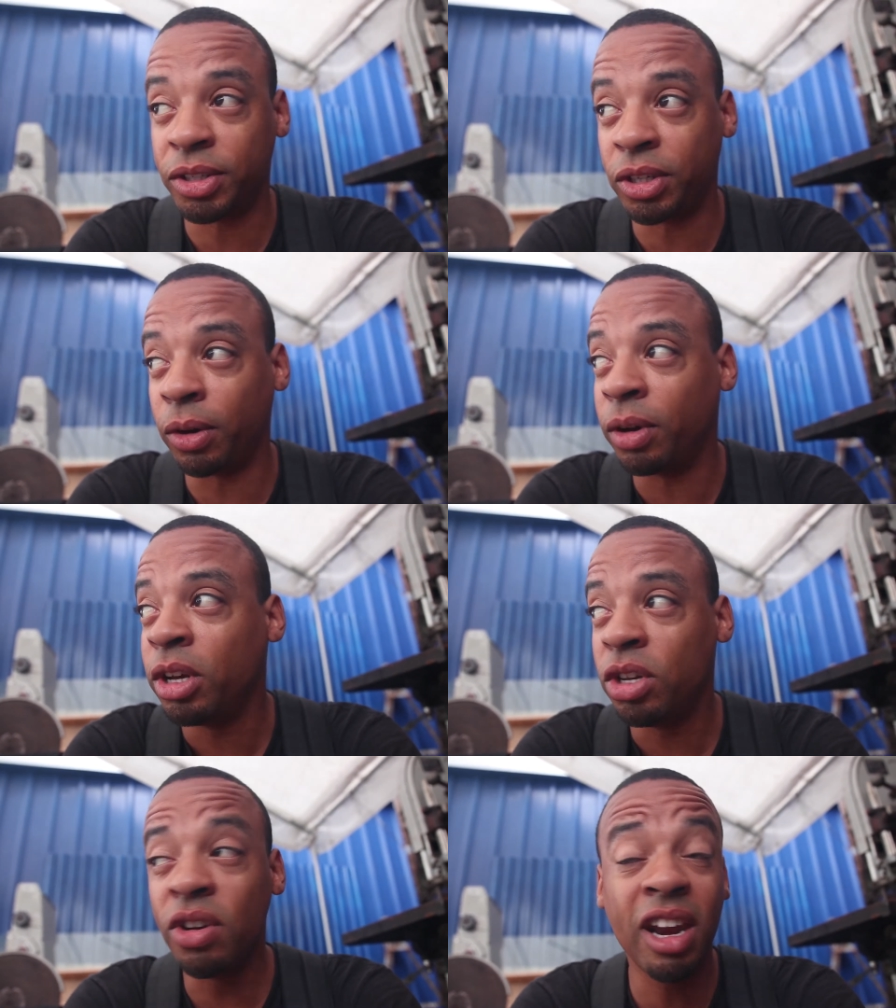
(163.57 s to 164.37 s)
So
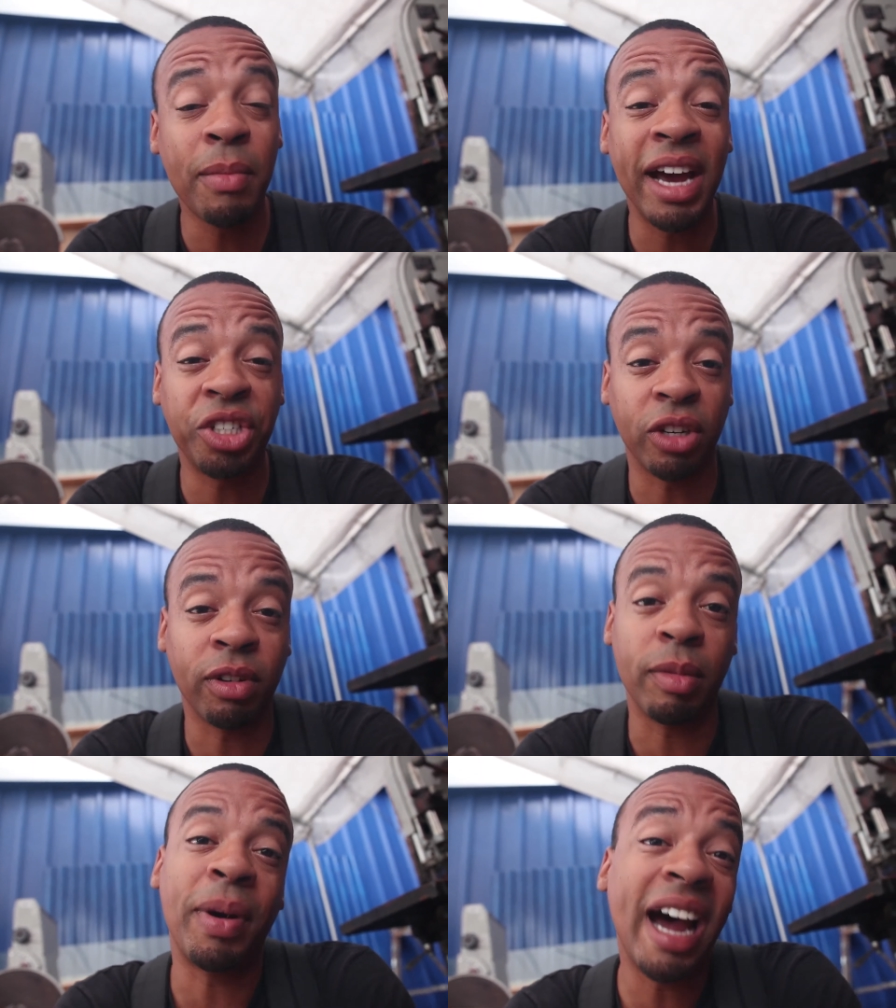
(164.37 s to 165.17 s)
you can imagine
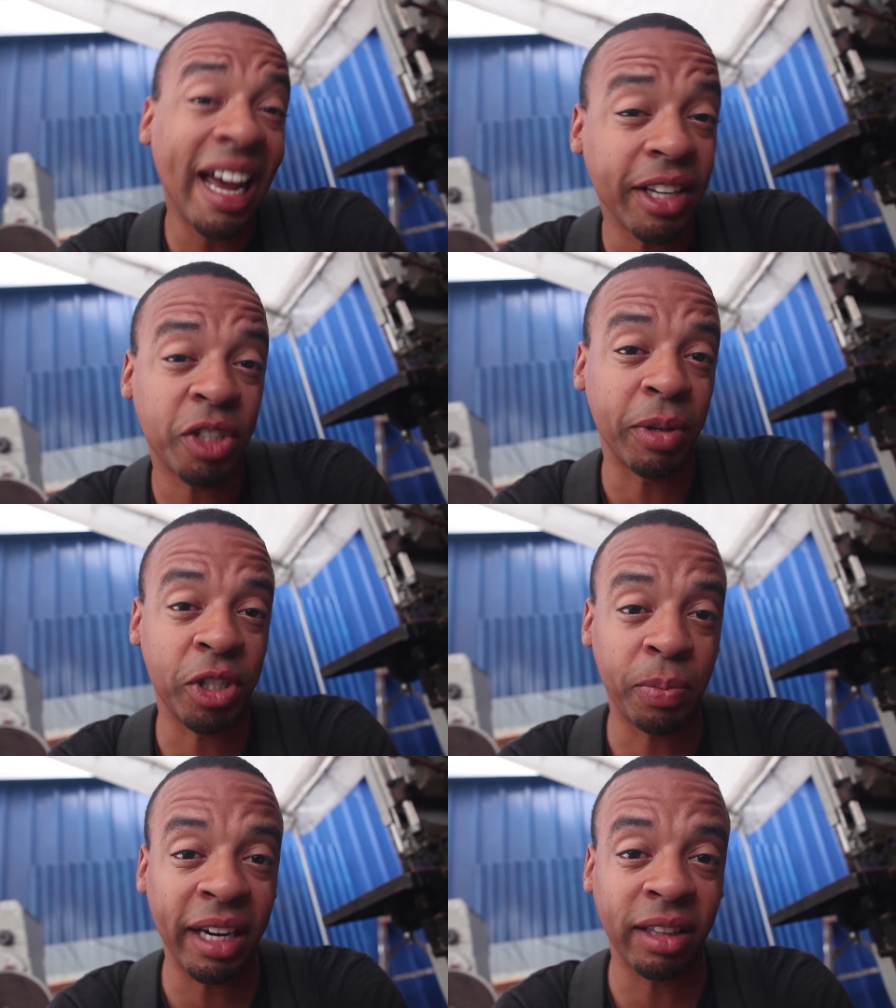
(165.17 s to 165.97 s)
from a pilot's
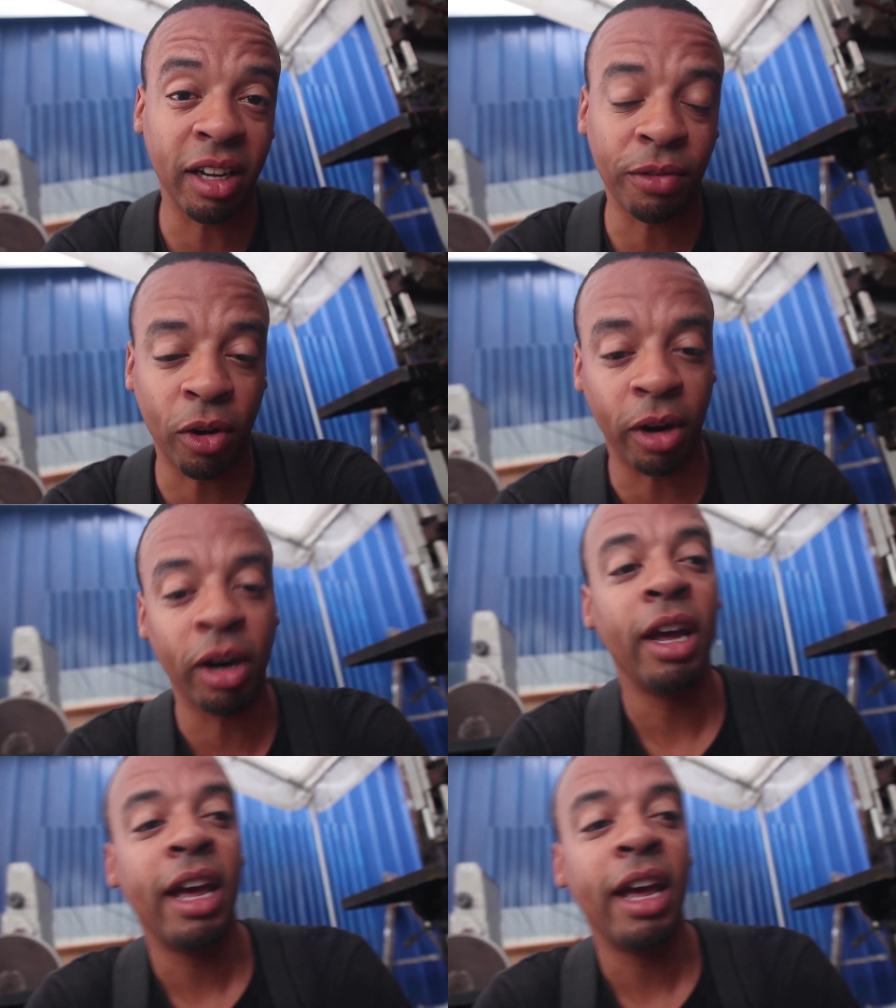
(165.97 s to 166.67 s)
perspective or